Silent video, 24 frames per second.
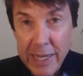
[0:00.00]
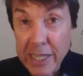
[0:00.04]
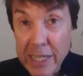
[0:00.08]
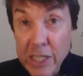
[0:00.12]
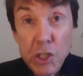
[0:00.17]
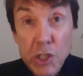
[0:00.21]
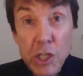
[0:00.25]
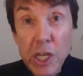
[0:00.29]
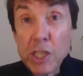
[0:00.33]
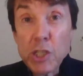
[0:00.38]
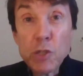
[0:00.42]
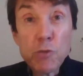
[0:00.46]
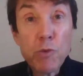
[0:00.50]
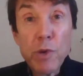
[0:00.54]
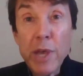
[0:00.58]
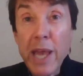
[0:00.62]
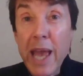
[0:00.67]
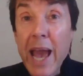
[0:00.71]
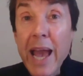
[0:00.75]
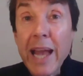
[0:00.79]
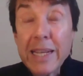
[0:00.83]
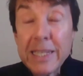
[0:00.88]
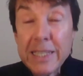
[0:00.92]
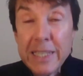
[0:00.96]
is just
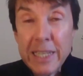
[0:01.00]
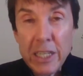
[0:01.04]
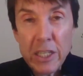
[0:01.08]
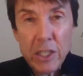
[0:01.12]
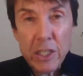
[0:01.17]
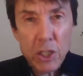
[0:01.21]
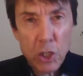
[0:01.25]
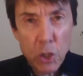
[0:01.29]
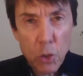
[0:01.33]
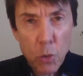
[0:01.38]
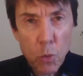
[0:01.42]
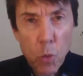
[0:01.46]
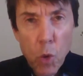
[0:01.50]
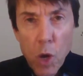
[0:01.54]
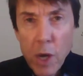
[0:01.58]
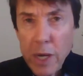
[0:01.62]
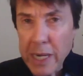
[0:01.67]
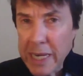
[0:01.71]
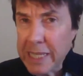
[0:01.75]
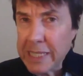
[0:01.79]
reacting to what